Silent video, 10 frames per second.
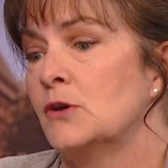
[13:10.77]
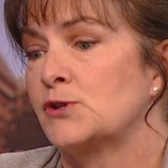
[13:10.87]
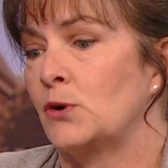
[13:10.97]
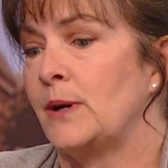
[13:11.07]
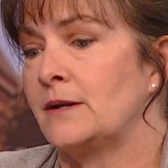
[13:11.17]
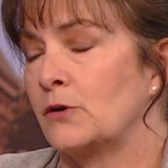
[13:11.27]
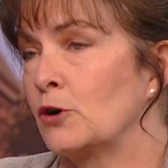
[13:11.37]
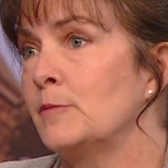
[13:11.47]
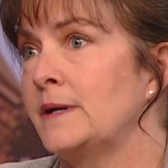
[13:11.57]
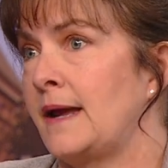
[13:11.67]
So in
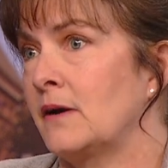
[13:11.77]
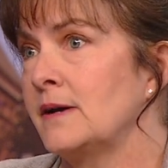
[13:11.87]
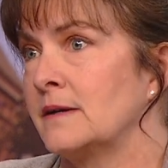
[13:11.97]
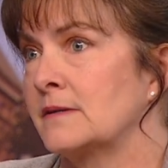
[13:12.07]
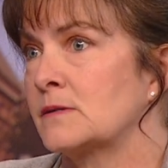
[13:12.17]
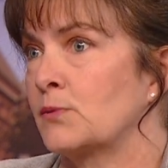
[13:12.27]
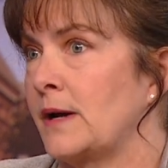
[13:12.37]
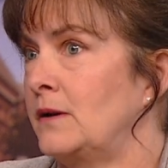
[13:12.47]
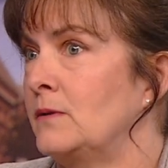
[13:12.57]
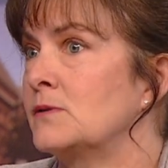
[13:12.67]
urban areas,
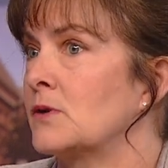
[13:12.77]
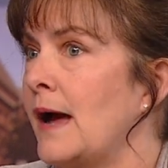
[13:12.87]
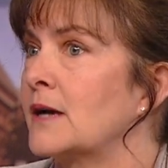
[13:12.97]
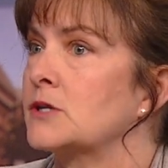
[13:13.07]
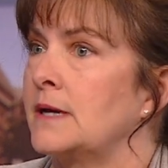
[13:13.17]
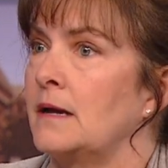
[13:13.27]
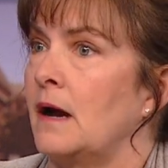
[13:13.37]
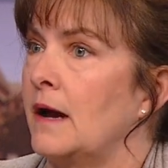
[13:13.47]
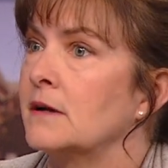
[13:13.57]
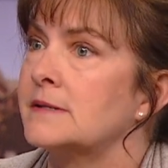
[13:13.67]
raccoons are actually at a
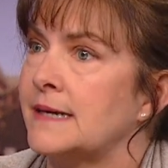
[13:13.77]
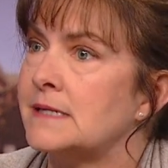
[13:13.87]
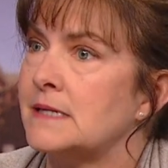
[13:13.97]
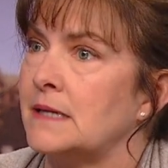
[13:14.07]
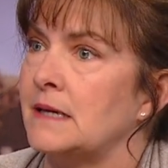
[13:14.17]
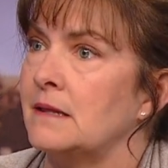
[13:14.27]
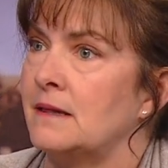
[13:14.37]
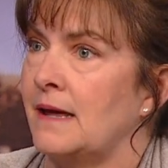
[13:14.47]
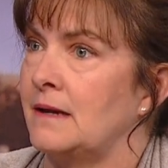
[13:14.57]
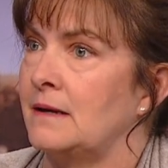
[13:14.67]
higher density
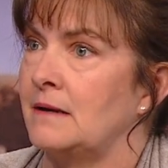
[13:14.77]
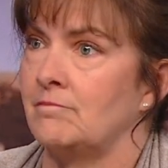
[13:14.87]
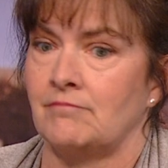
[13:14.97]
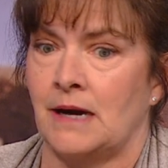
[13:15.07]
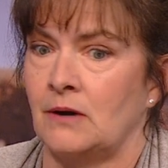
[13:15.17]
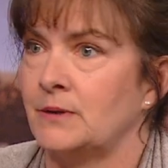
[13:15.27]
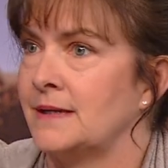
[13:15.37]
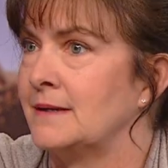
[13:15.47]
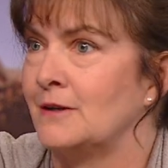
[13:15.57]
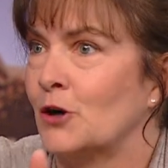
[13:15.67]
than out
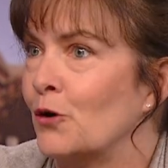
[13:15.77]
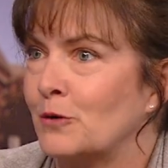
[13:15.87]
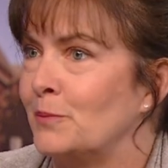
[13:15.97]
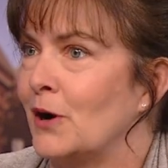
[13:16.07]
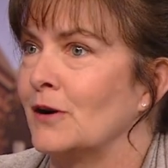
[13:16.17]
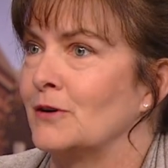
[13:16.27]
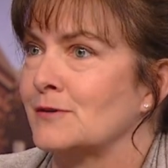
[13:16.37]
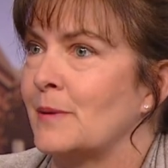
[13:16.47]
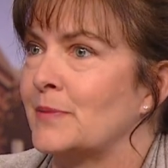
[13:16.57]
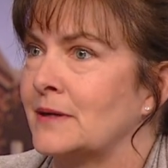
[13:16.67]
in Algonquin Park or
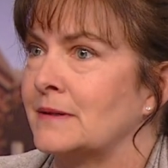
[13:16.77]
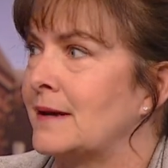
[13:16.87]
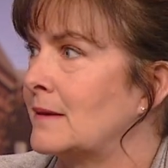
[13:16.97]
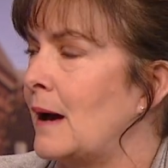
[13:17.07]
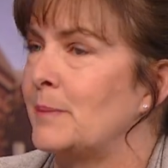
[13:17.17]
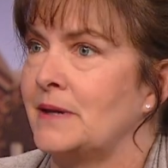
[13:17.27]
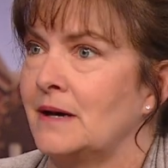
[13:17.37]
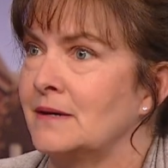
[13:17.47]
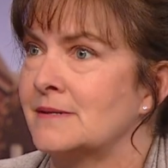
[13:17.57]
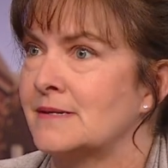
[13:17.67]
something like that
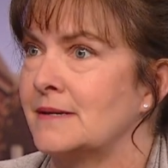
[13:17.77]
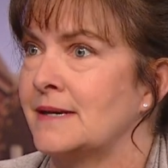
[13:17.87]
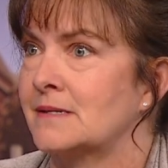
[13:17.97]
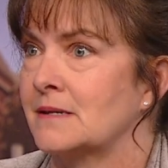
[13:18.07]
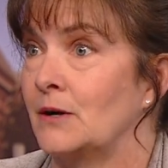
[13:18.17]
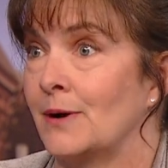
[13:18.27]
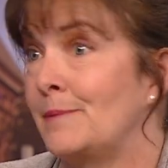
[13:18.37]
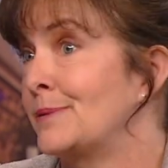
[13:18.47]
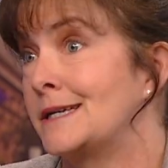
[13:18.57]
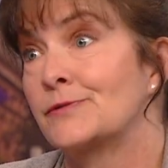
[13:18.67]
because it's a
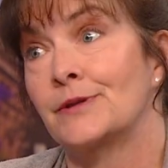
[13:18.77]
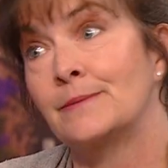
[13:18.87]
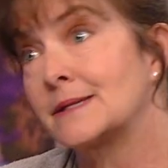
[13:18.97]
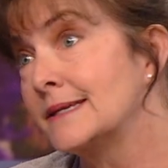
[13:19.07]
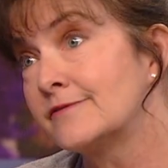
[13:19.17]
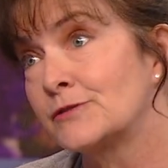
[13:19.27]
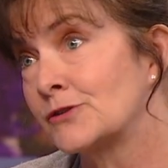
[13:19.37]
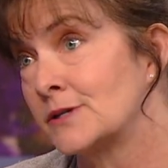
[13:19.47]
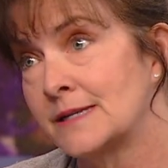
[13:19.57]
great place for them to live. There's mm.